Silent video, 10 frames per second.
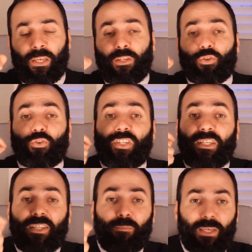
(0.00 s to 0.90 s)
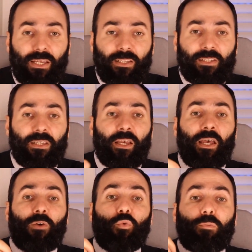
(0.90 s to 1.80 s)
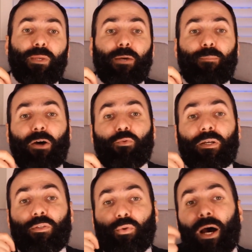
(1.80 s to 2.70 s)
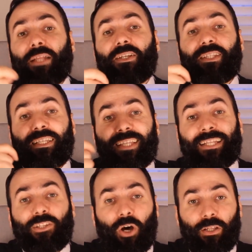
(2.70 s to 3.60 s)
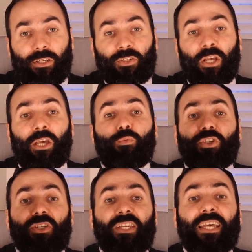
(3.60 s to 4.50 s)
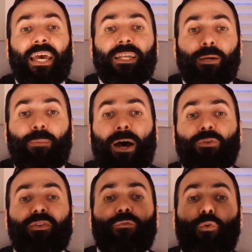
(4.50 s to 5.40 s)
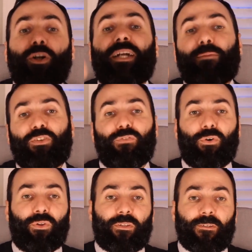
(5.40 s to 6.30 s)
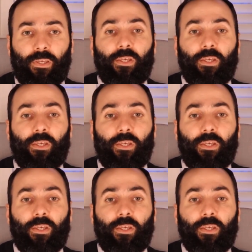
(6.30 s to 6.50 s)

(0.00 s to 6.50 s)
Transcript: So sixty meals would be about two hundred ten dollars, which is again about four grams of gold.